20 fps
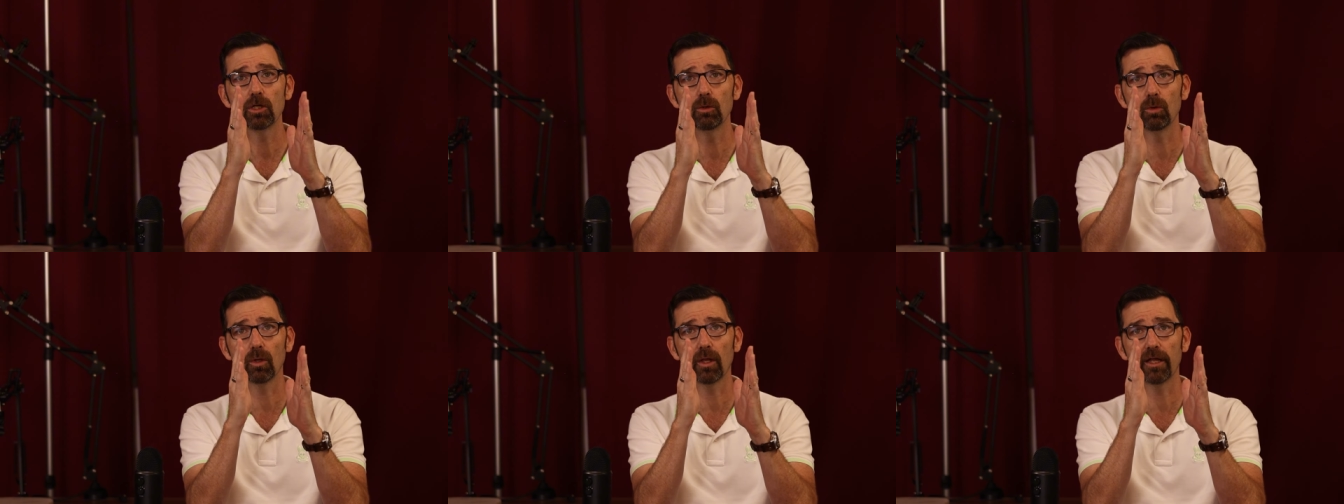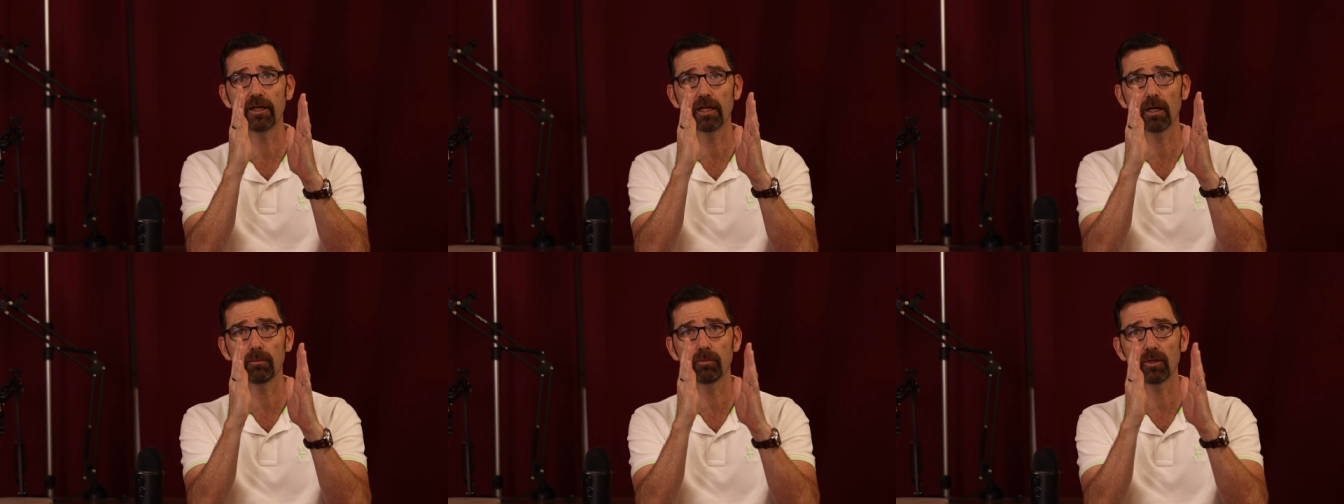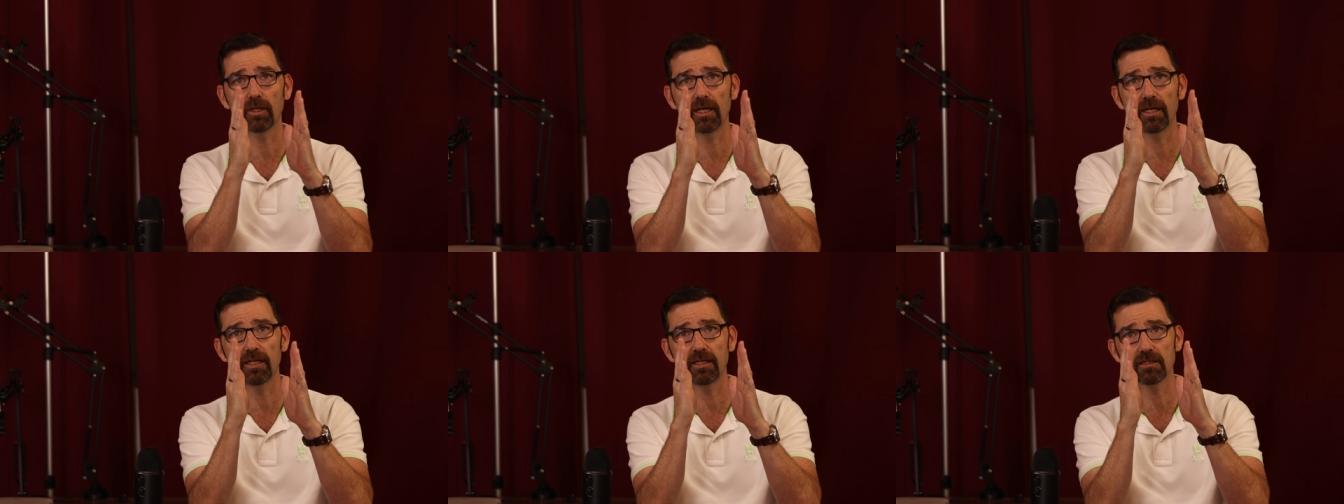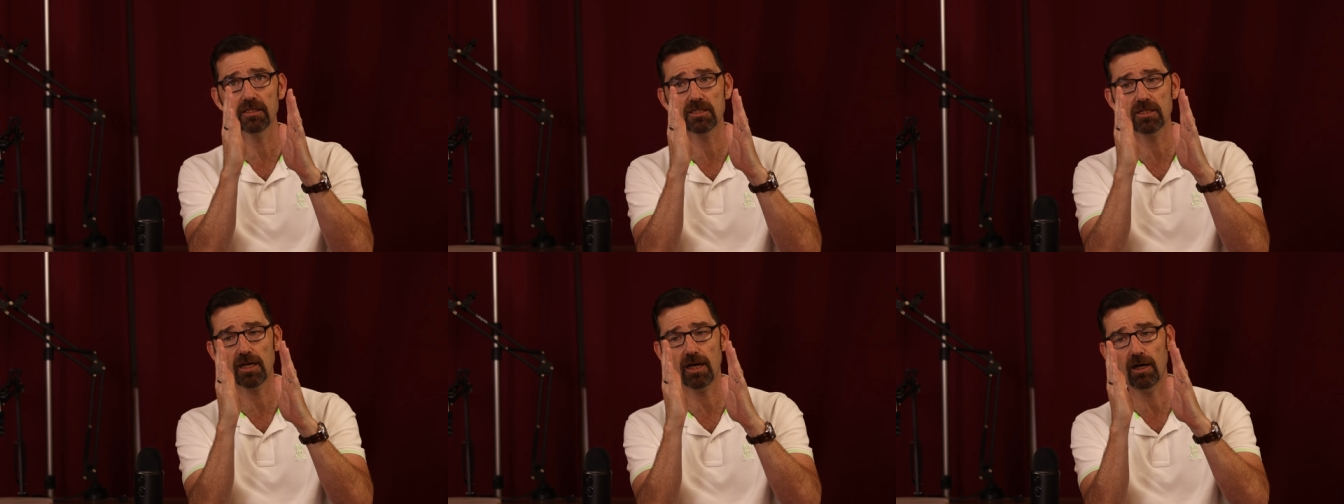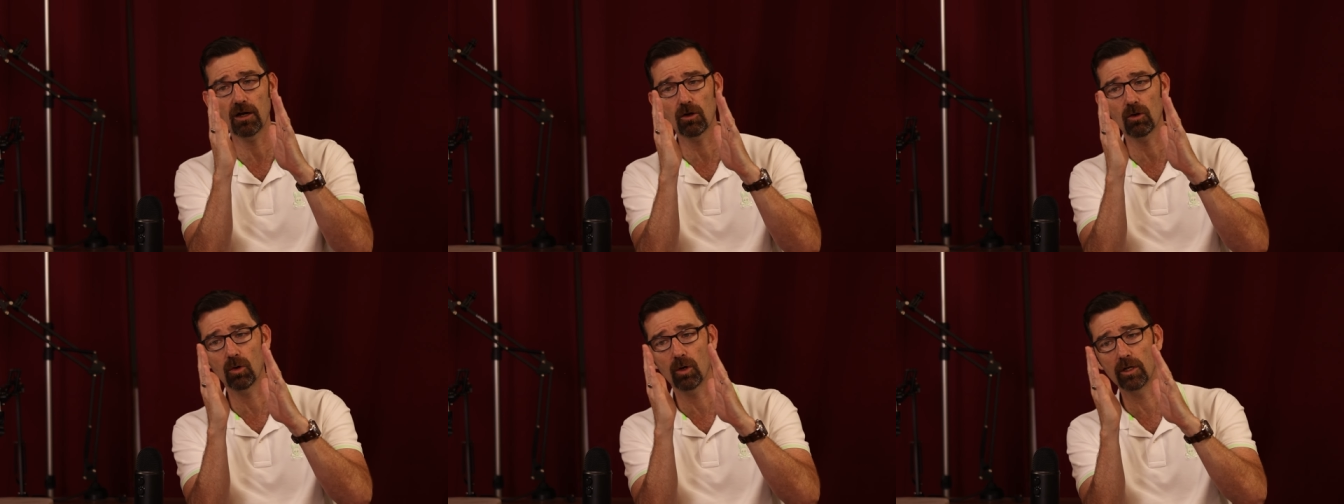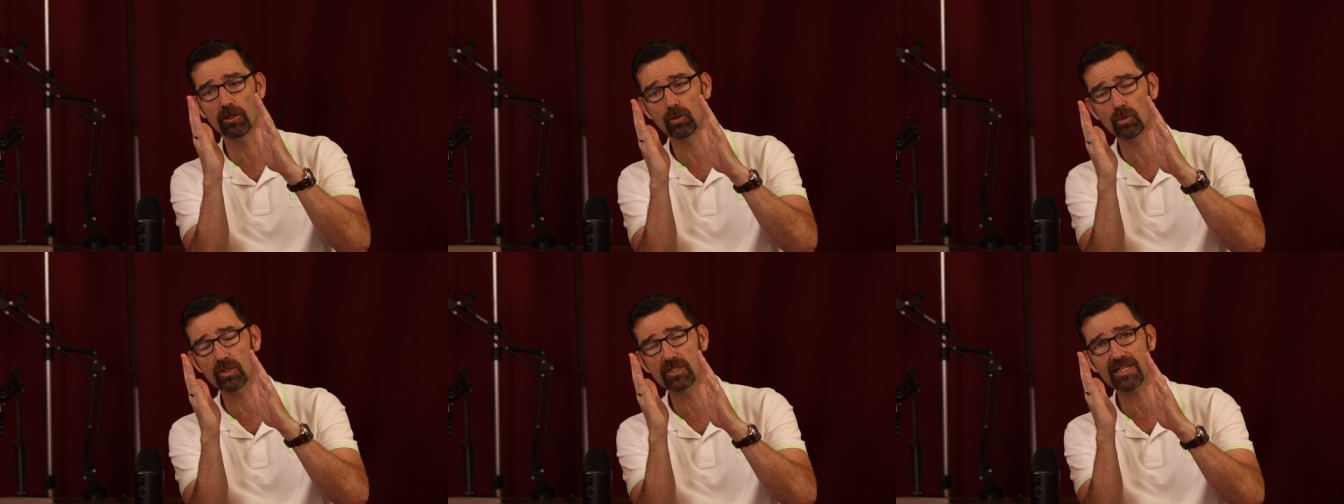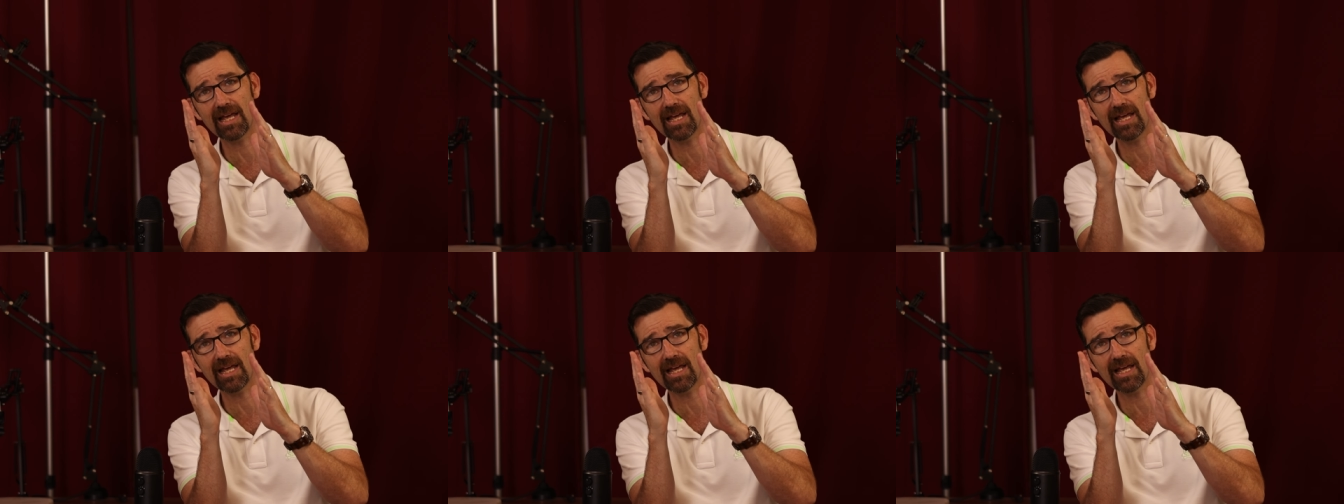will end up leaning the tire onto its